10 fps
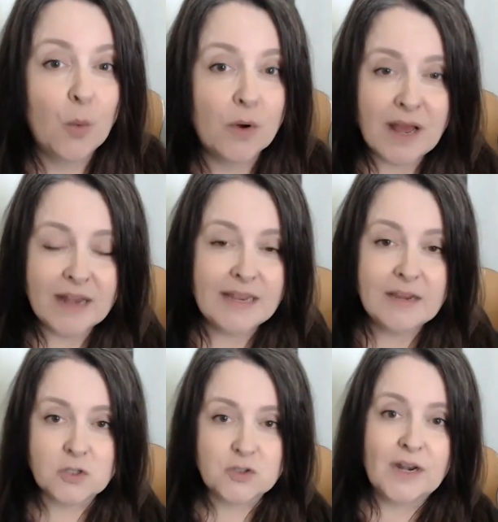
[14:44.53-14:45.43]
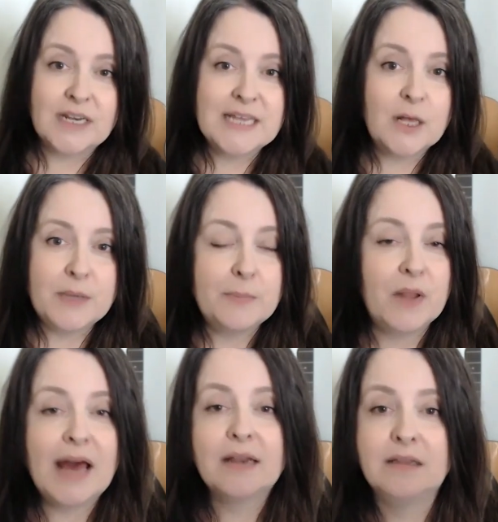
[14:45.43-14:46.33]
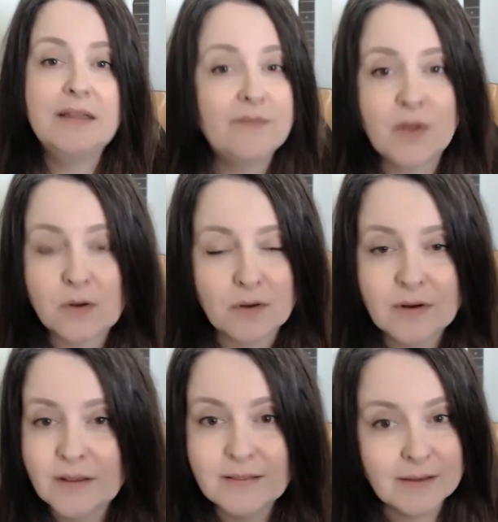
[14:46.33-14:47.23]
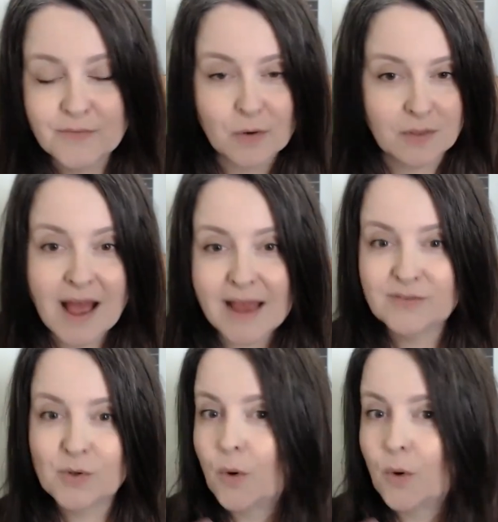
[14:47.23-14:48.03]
we're not here trying to tell people how to live their lives